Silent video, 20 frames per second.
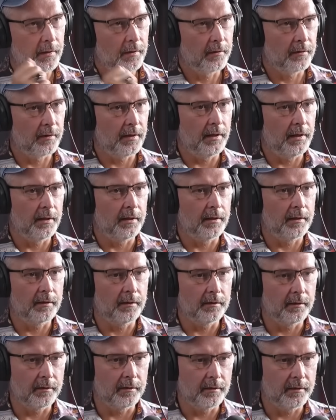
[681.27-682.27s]
the
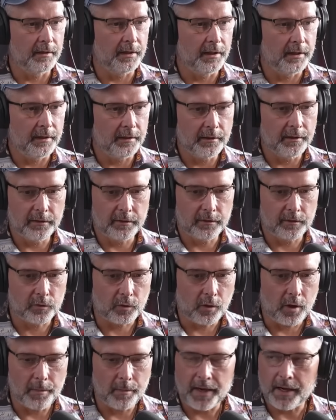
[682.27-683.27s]
uh, the
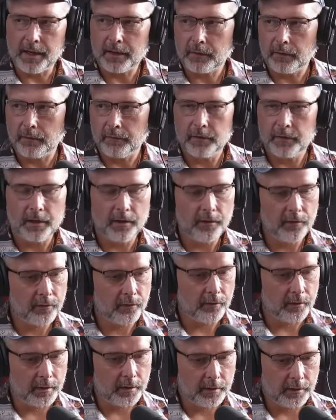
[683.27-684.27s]
drawback of
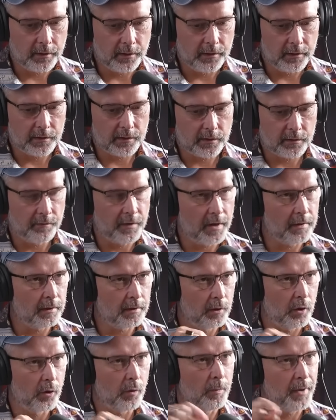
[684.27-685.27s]
this uh, is very
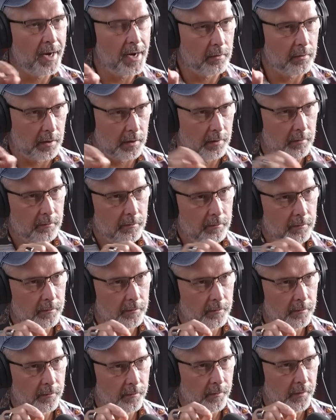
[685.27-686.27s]
low power,
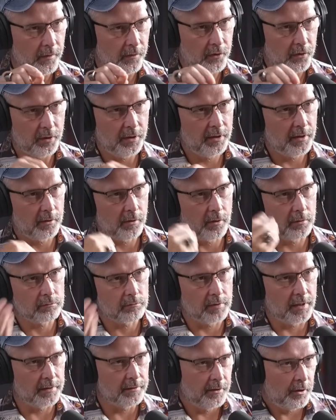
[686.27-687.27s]
so you cannot
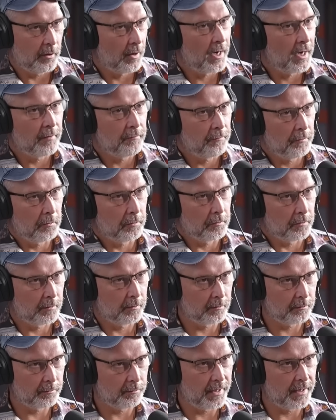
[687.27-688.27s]
run your iPhone
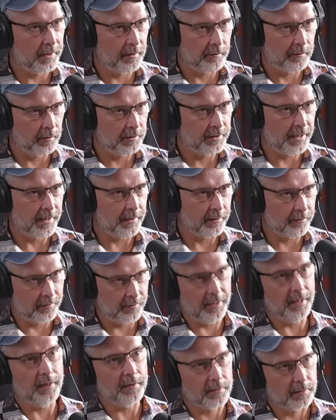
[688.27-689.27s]
on beta voltaics mm.
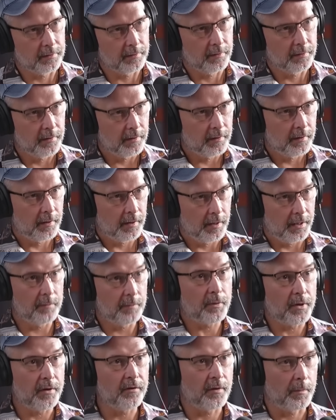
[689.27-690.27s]
yet. In
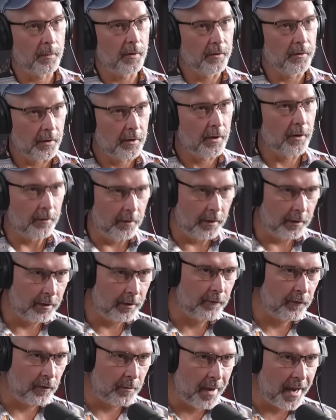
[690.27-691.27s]
principle, you could, you know,
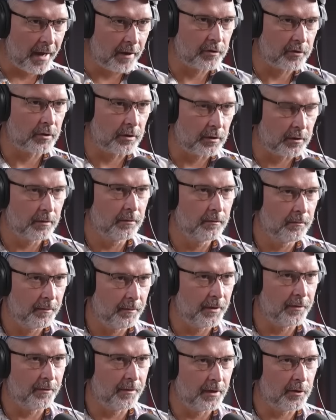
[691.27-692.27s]
if you master you
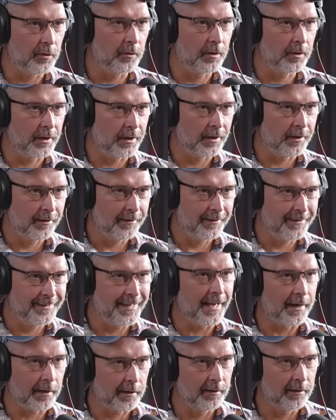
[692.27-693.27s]
know the nuclear
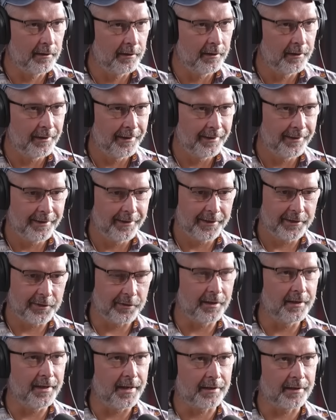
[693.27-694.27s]
tech to
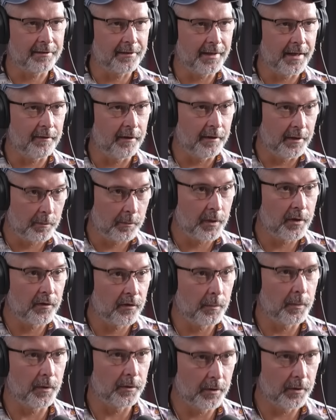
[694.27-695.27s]
the next level. In
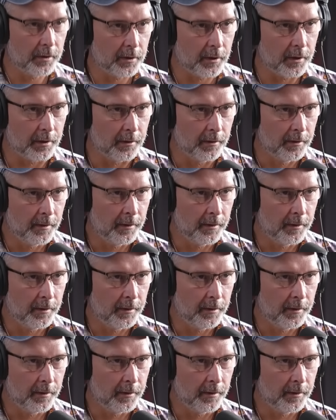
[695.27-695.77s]
principle, you could,